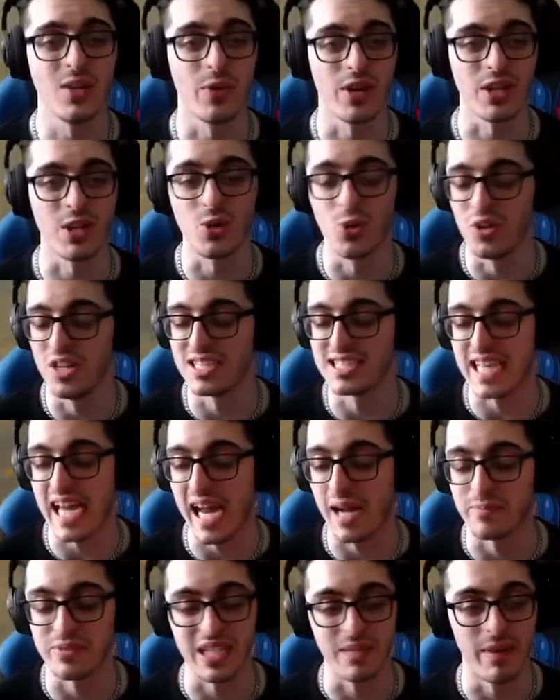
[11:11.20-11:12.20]
one of the coolest
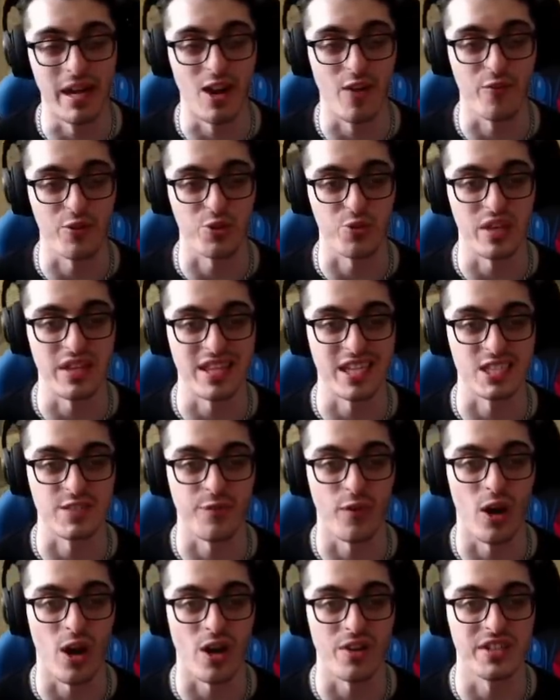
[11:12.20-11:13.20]
amps in Modern Warfare 3 thus
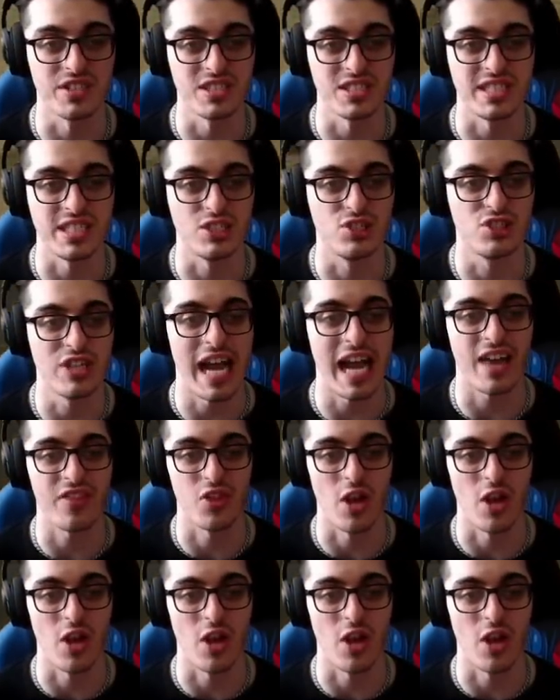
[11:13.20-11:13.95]
far. This is the JAK